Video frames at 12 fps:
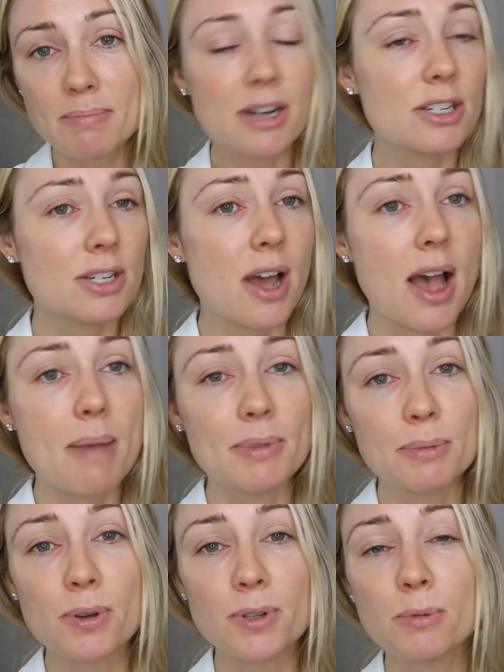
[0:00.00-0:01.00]
much time
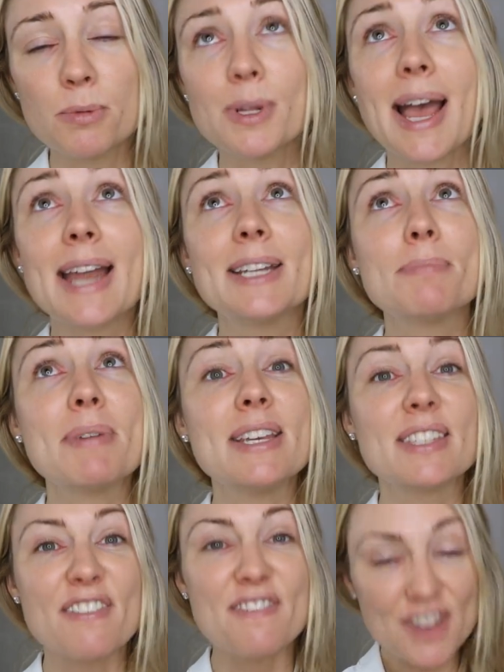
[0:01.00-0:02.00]
as possible and be
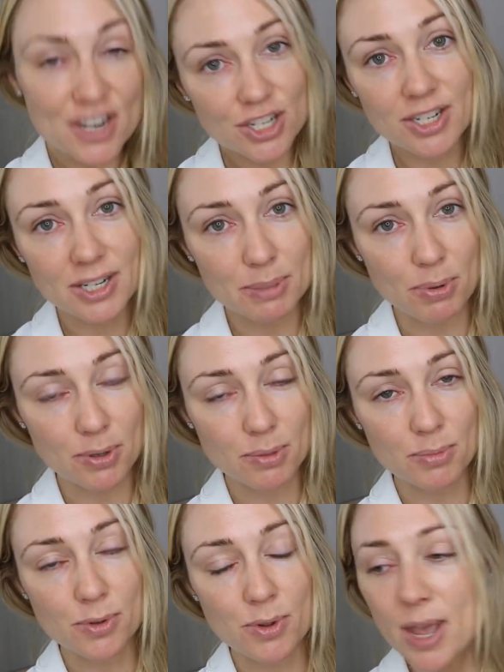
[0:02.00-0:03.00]
as efficient as
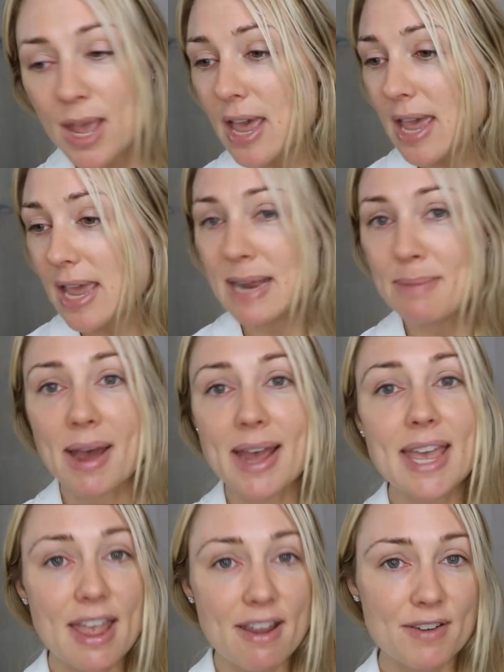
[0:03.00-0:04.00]
possible in
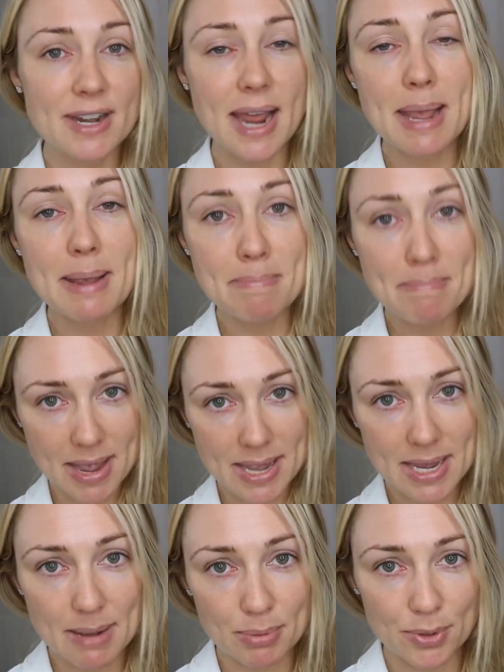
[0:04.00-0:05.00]
my everyday
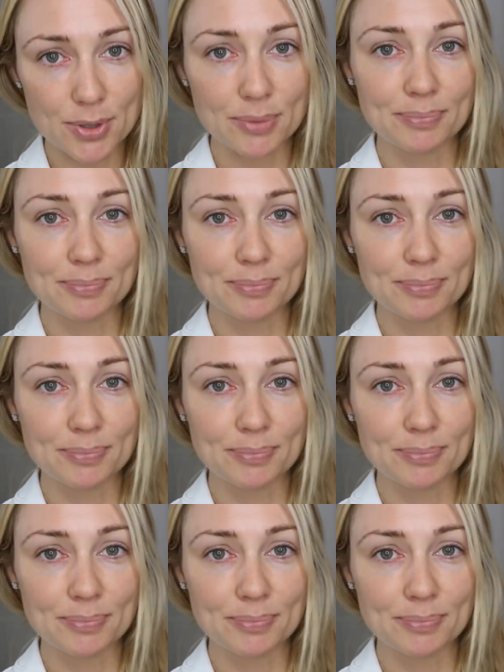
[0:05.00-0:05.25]
makeup look.